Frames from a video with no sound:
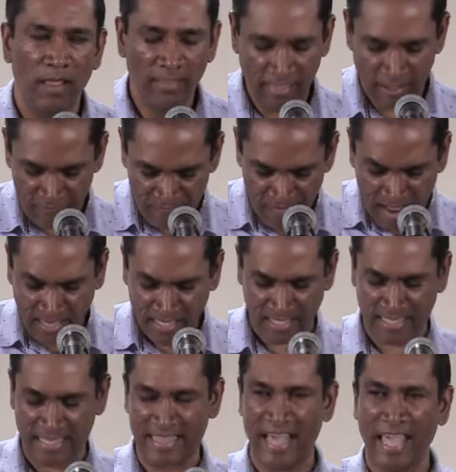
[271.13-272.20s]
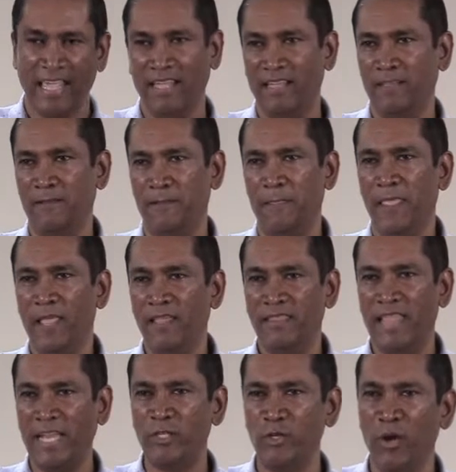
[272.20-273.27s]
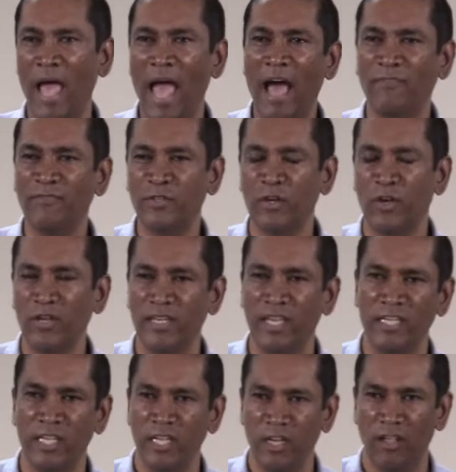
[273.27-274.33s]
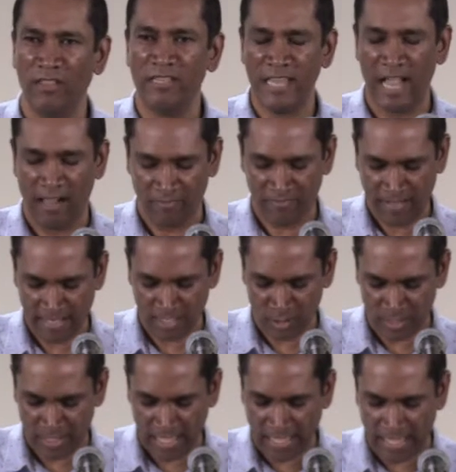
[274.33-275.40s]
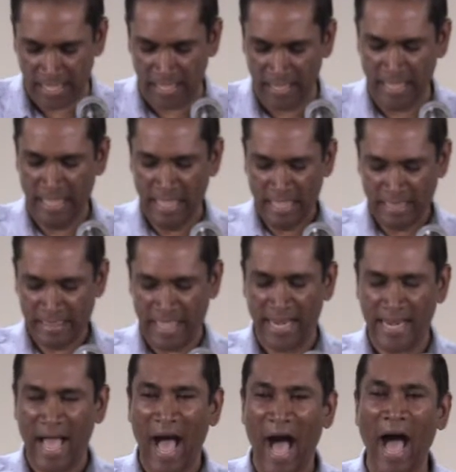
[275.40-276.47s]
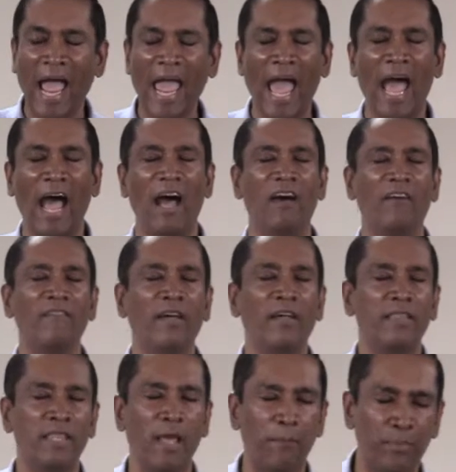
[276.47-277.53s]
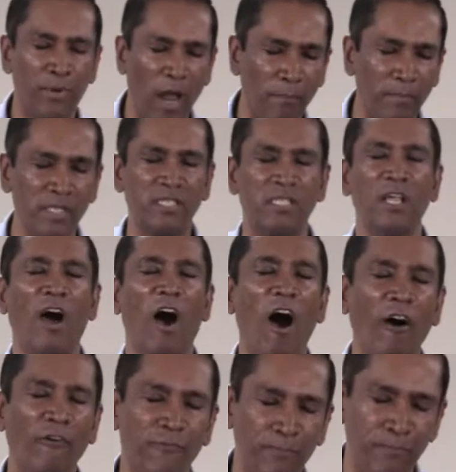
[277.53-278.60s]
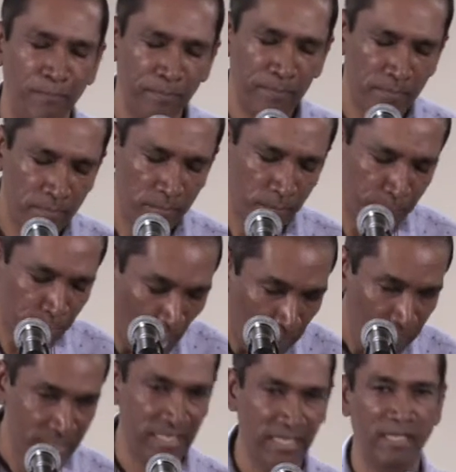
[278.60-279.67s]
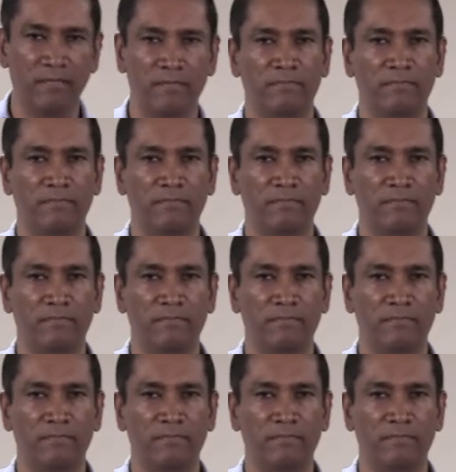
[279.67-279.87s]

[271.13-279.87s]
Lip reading: The first thing that you have to condition yourself into thinking that I have the promise of property.